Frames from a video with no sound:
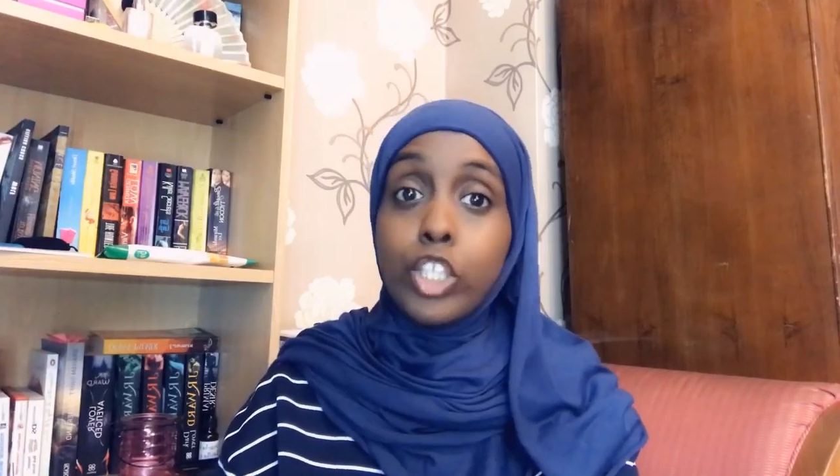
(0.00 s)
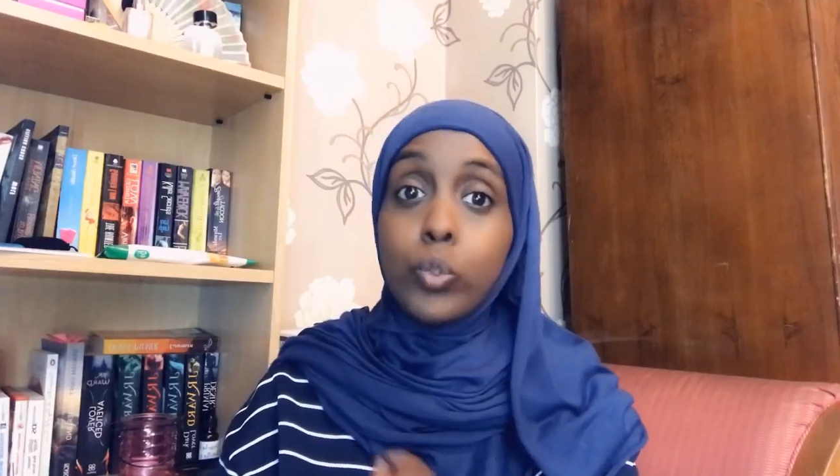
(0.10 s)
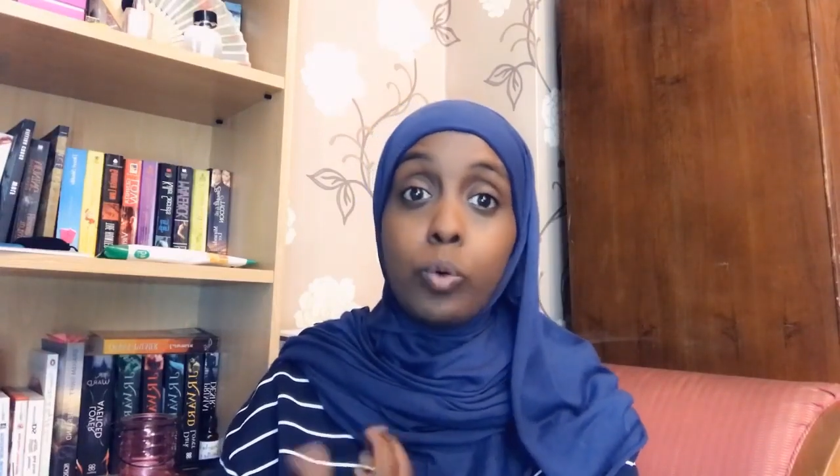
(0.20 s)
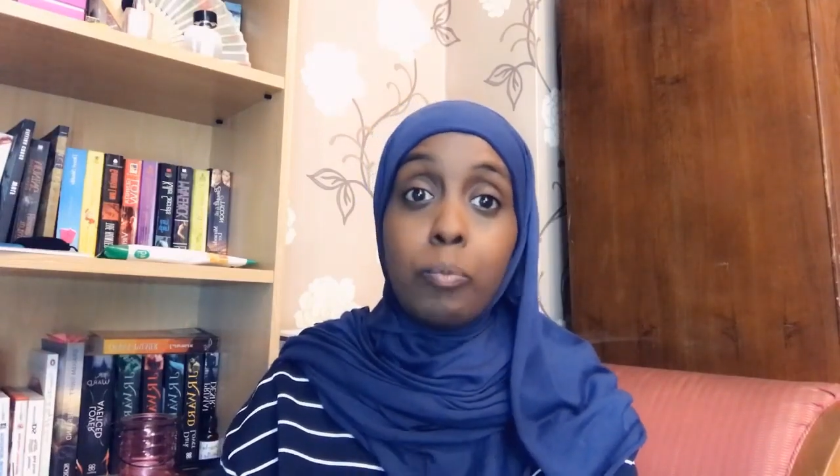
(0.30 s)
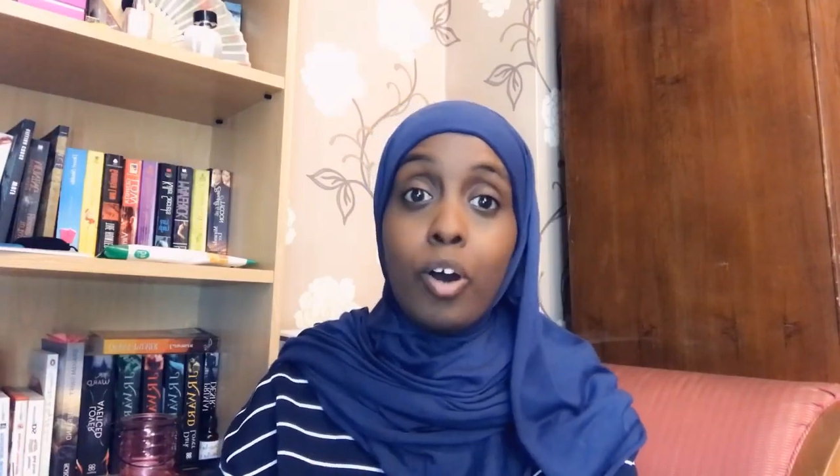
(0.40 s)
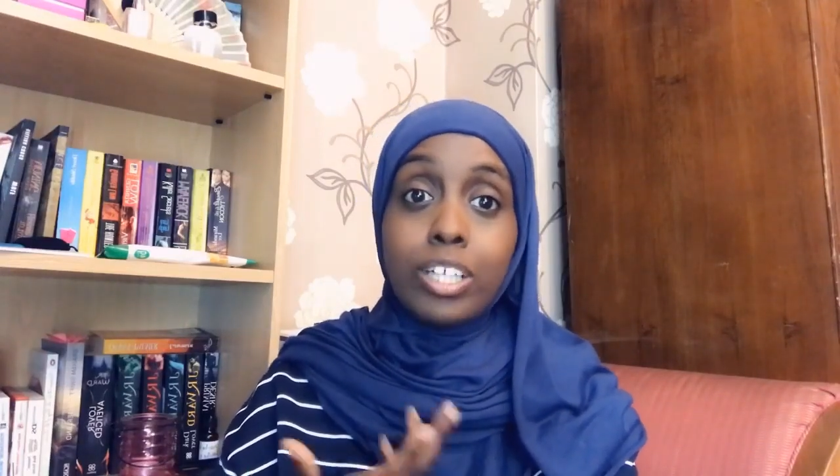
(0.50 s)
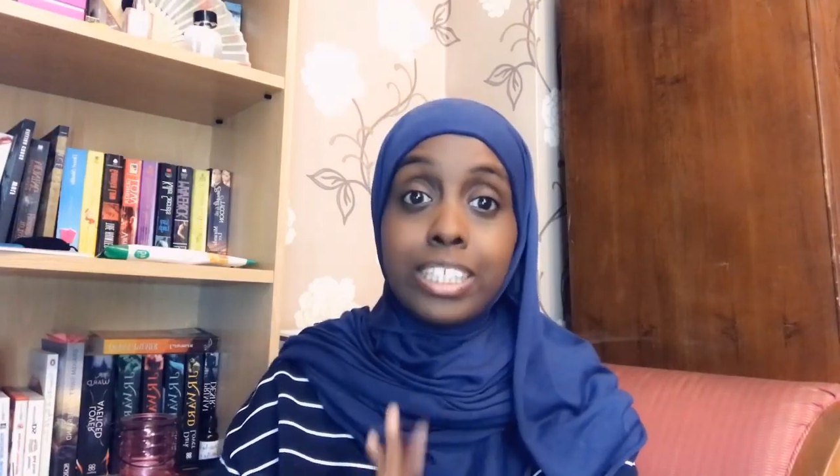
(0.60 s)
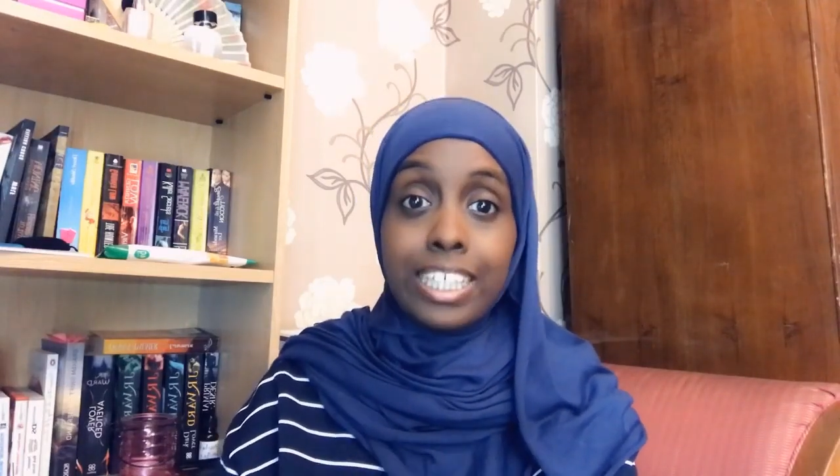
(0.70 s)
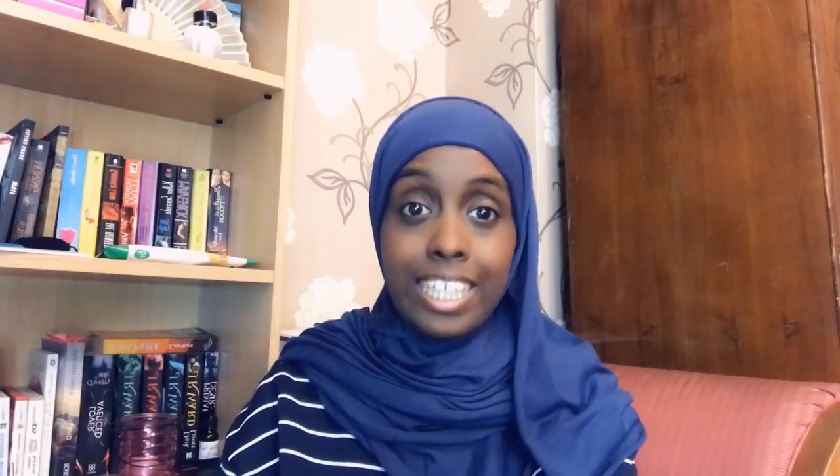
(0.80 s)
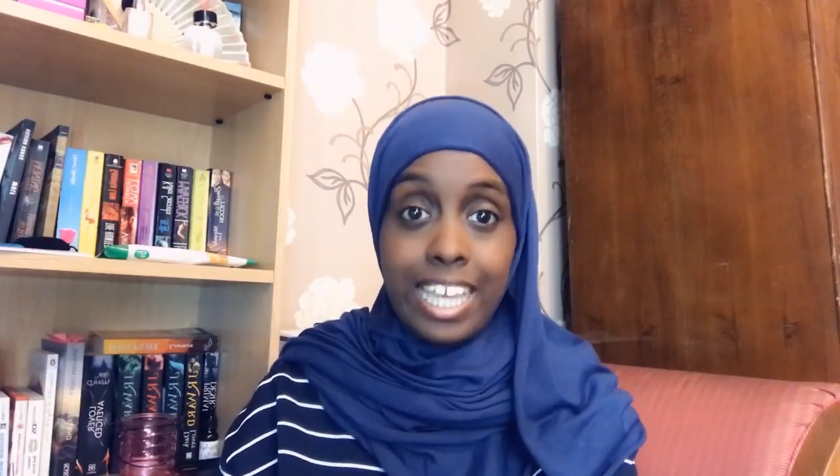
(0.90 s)
that you will
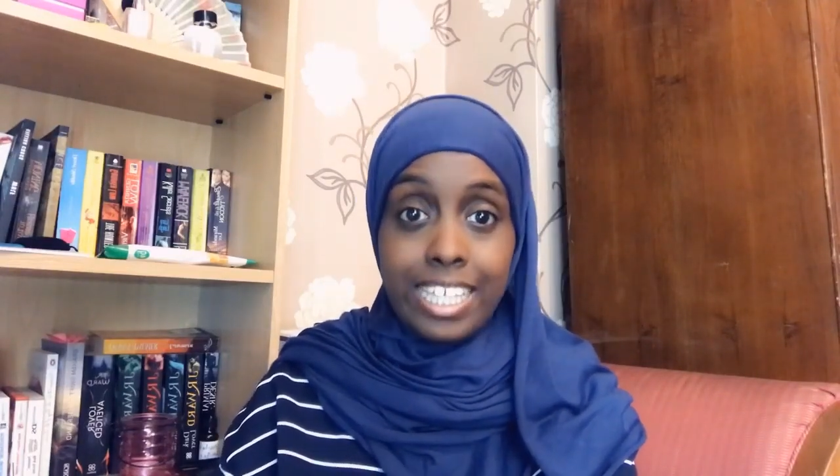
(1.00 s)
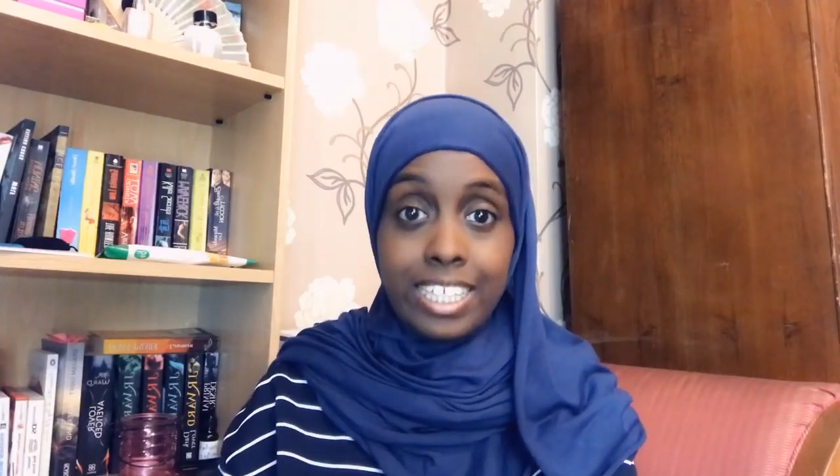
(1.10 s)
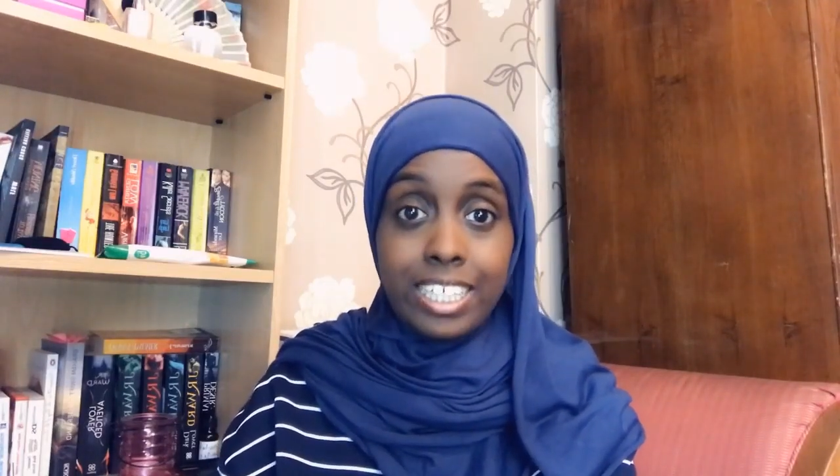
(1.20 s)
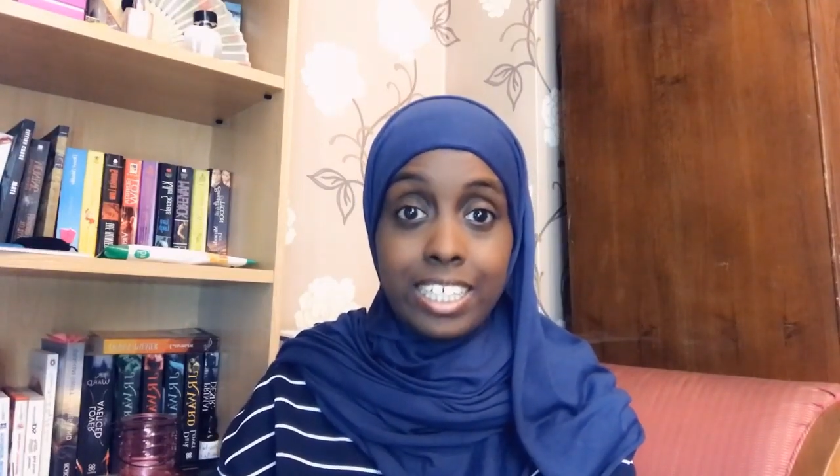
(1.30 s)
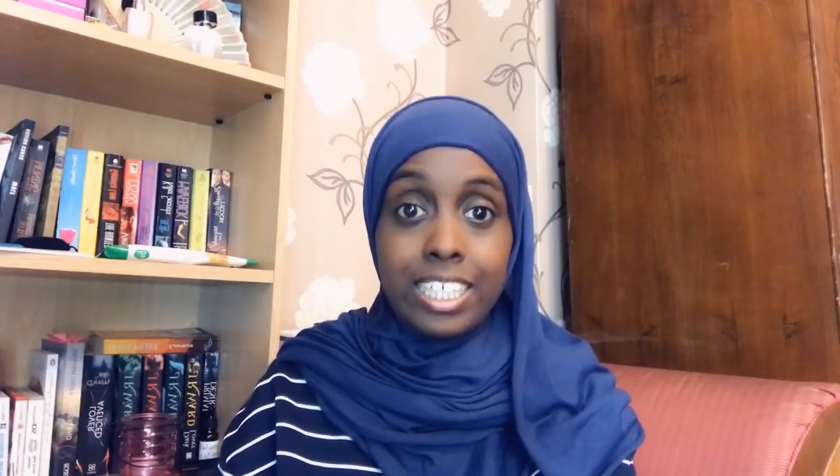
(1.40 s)
pass again.